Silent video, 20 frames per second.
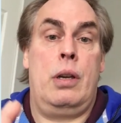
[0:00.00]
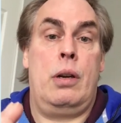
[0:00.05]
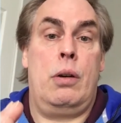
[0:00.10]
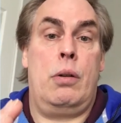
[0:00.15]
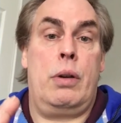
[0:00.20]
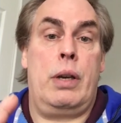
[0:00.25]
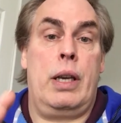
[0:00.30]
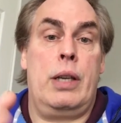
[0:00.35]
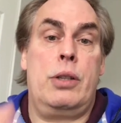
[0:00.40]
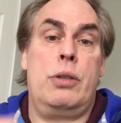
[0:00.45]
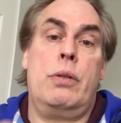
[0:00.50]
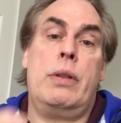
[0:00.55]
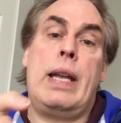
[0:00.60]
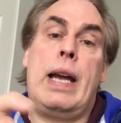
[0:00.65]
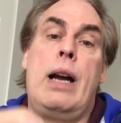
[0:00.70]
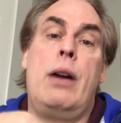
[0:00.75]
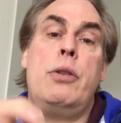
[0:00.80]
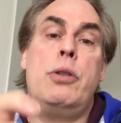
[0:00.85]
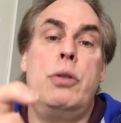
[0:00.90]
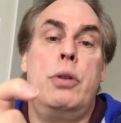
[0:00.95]
Okay, so
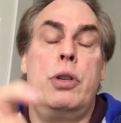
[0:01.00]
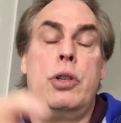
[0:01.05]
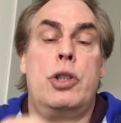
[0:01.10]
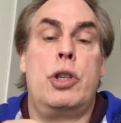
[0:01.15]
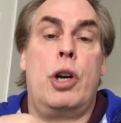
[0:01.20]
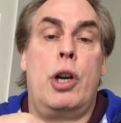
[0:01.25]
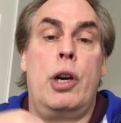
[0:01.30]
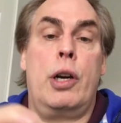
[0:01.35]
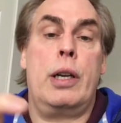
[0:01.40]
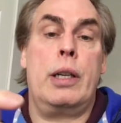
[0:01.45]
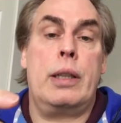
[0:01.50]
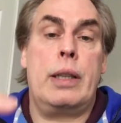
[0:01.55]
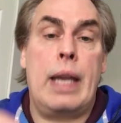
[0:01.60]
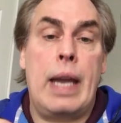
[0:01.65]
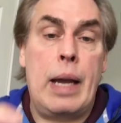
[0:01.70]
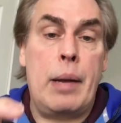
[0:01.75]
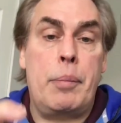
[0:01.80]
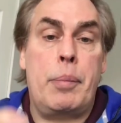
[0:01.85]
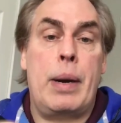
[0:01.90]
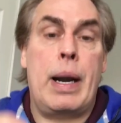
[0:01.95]
now you can target
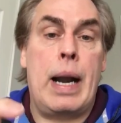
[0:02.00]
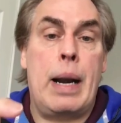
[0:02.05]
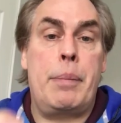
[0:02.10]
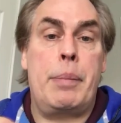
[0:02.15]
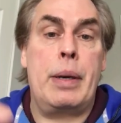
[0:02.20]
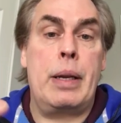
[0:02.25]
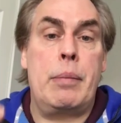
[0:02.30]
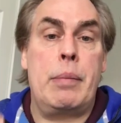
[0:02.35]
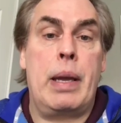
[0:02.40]
that property